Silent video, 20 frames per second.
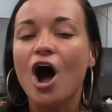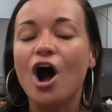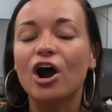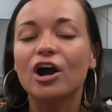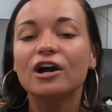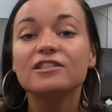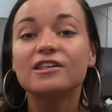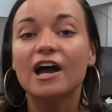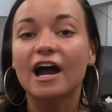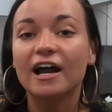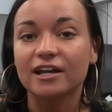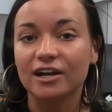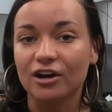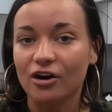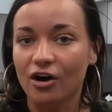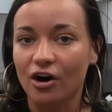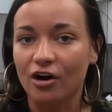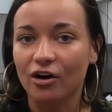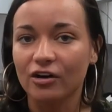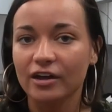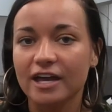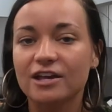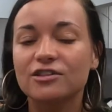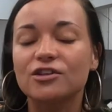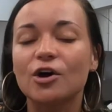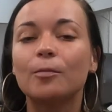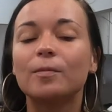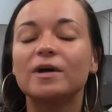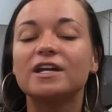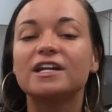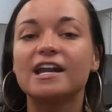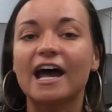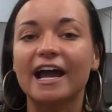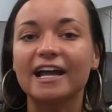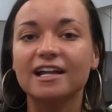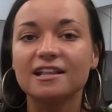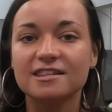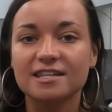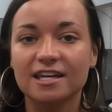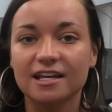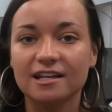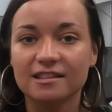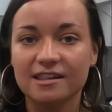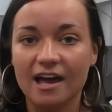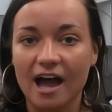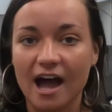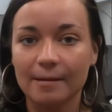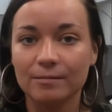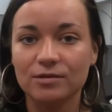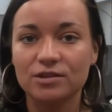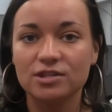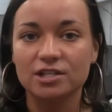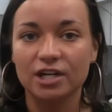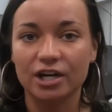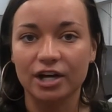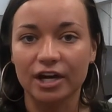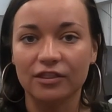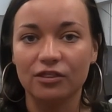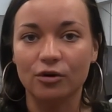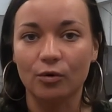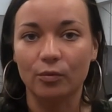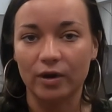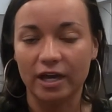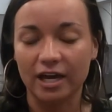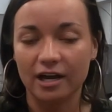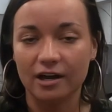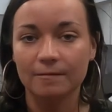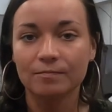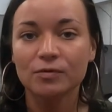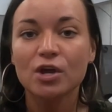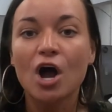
Our dining hall is open 19 times during the week.